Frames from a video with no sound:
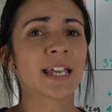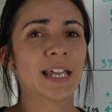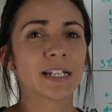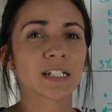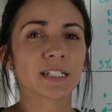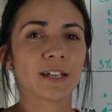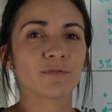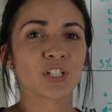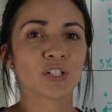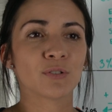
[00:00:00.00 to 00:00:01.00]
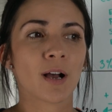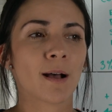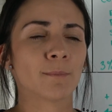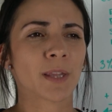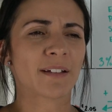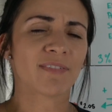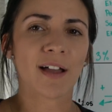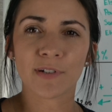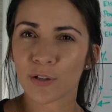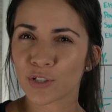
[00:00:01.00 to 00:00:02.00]
It just gives you like
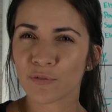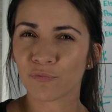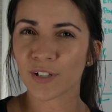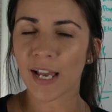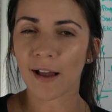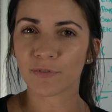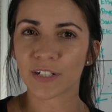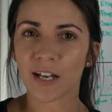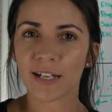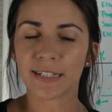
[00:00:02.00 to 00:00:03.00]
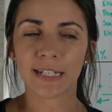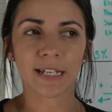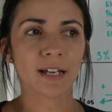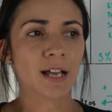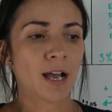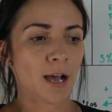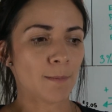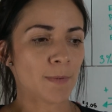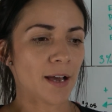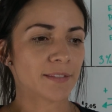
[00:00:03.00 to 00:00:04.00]
$5 in free advertising a
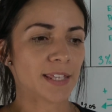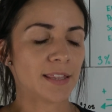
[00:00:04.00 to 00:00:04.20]
month,